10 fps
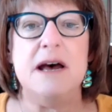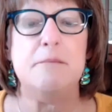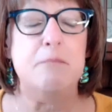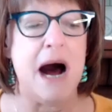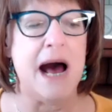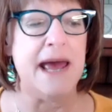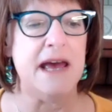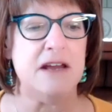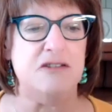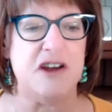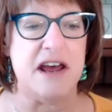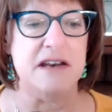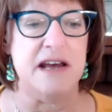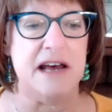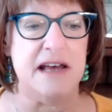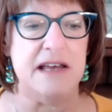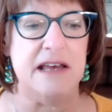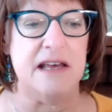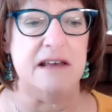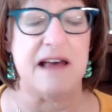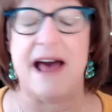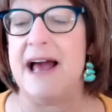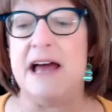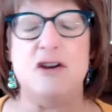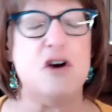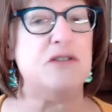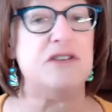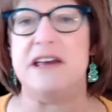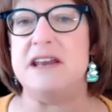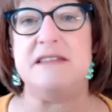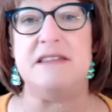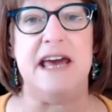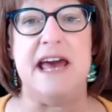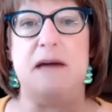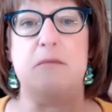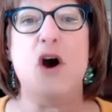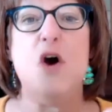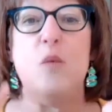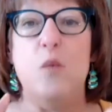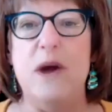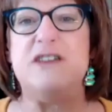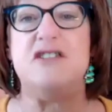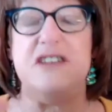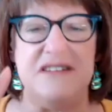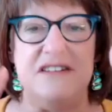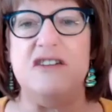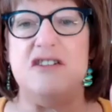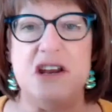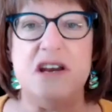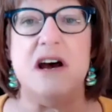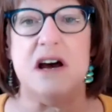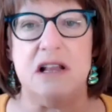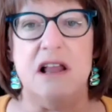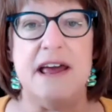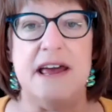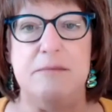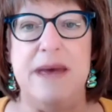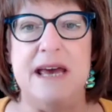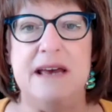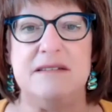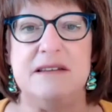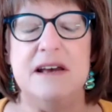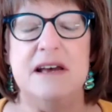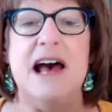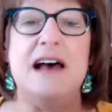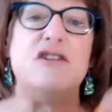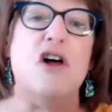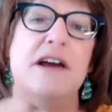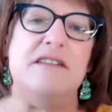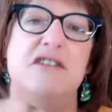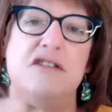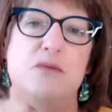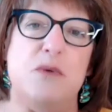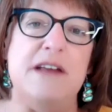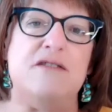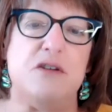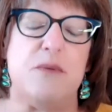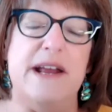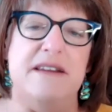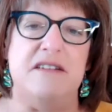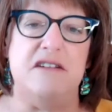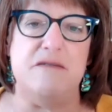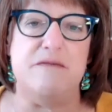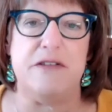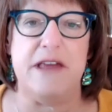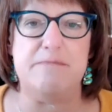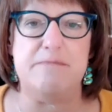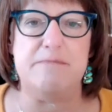My agenda is, I got no skin in the game which decision a client makes, as long as it's the right decision for them.